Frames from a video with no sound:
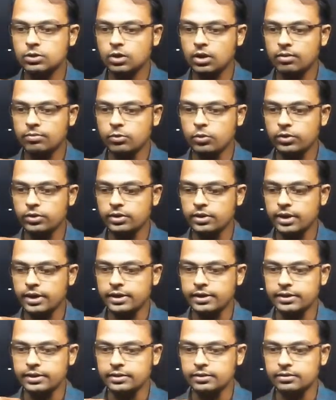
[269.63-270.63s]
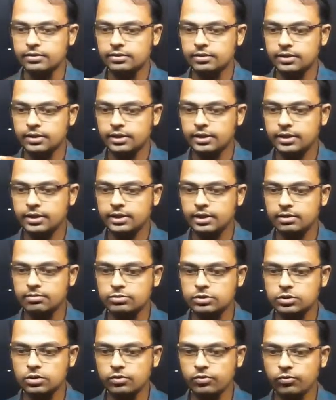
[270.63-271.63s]
I am going to write here in
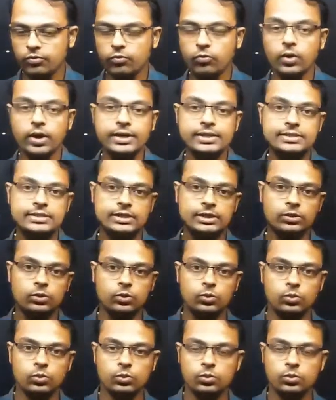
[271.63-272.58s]
terms of y0.